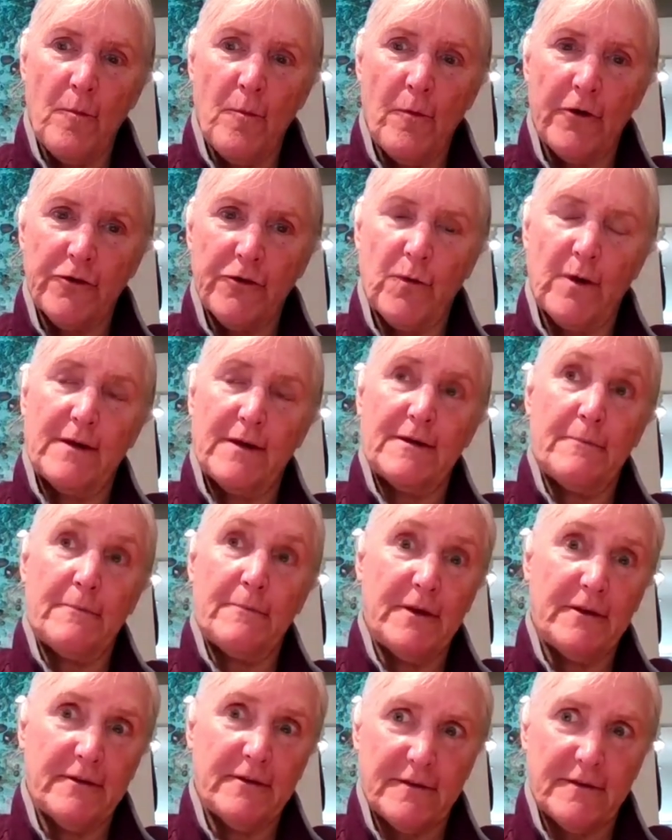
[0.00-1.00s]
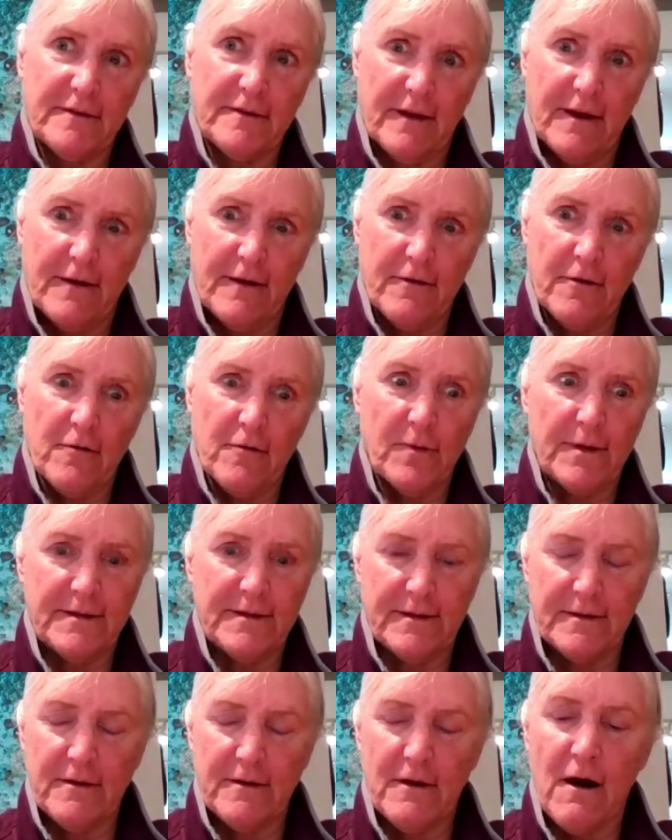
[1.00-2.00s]
almost went into business together. We
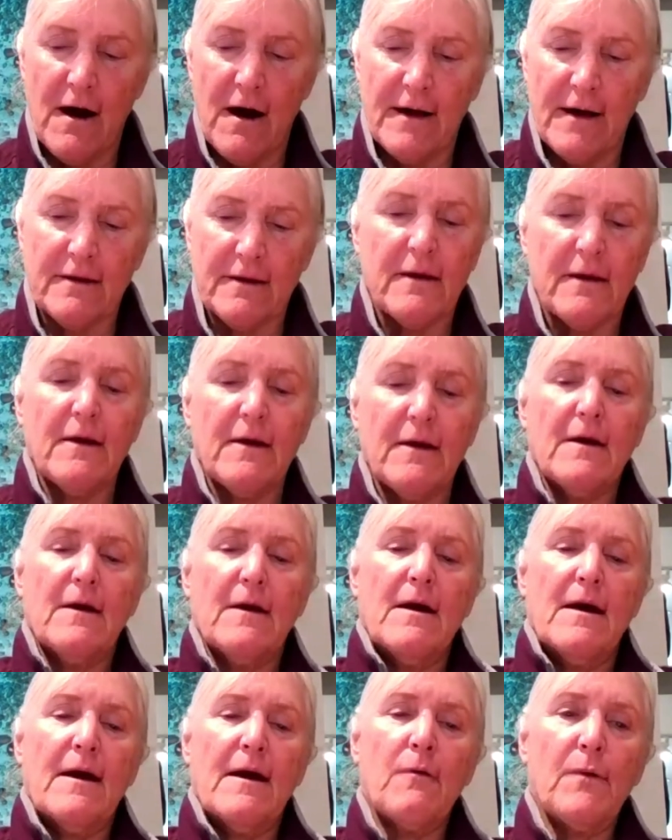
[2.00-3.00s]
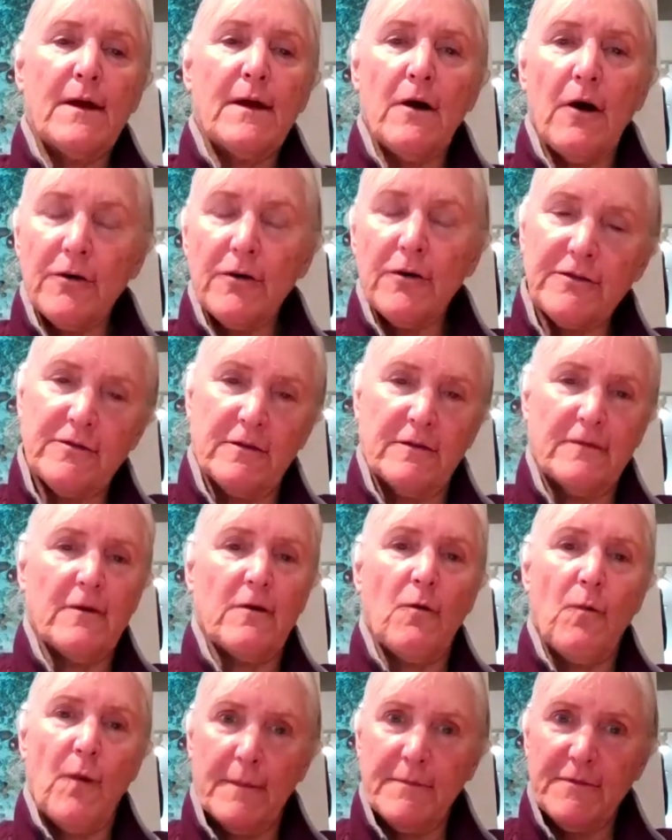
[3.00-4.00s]
did not. And we hosted
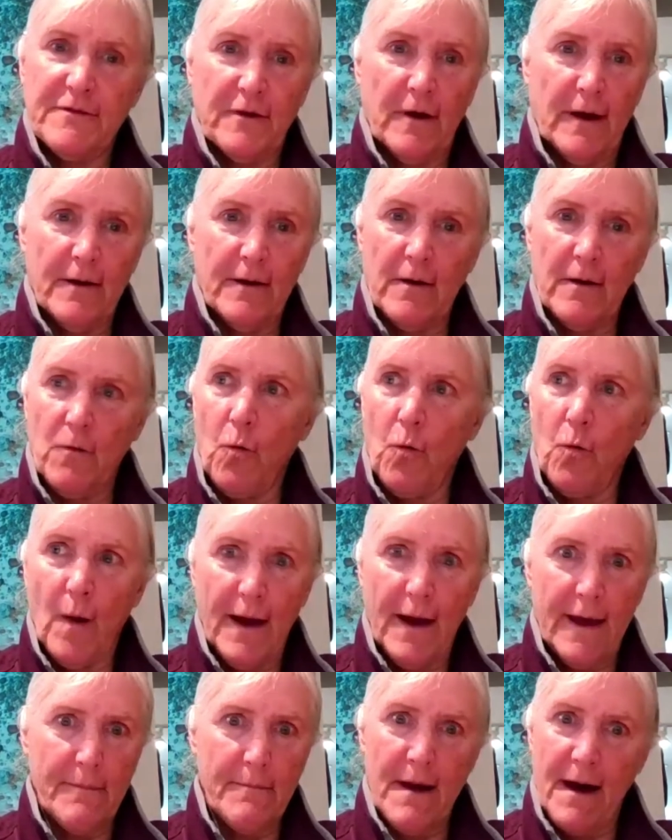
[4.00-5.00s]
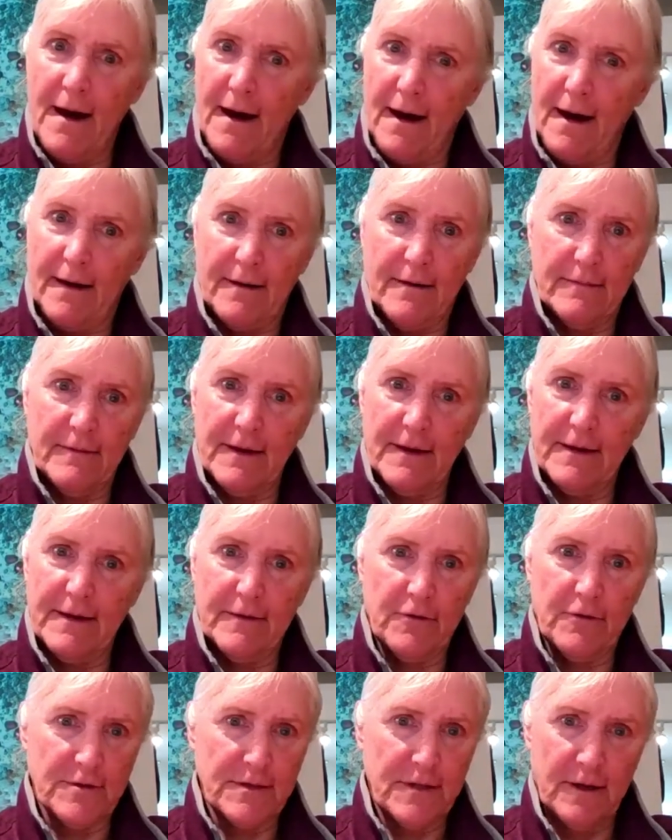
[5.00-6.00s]
their website way back,
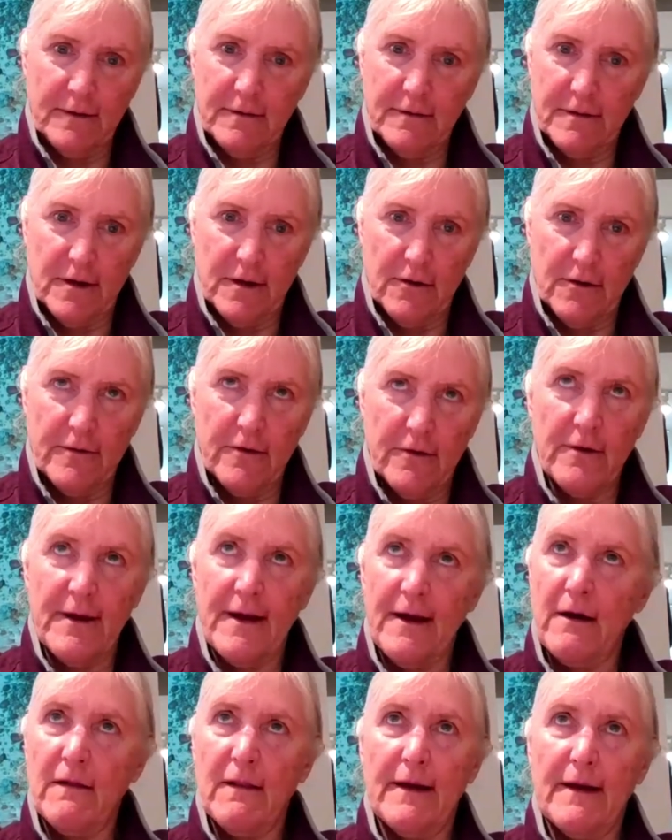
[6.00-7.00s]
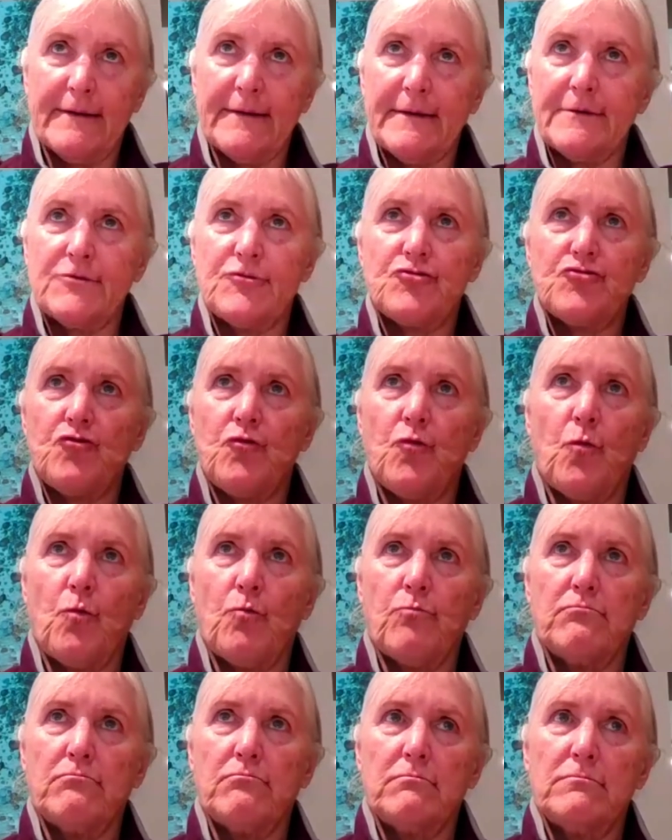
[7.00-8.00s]
like in their 10th year. They're now like in
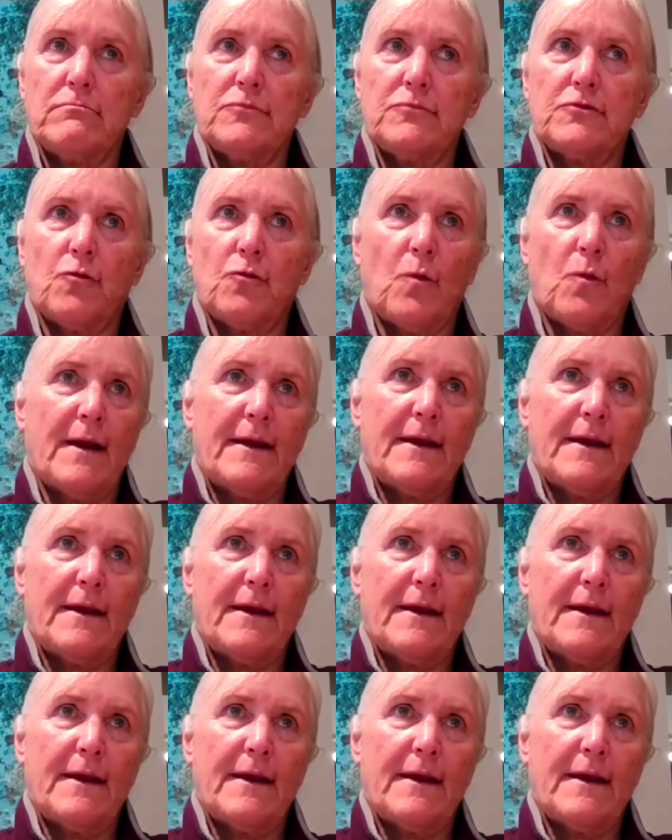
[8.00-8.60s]
20,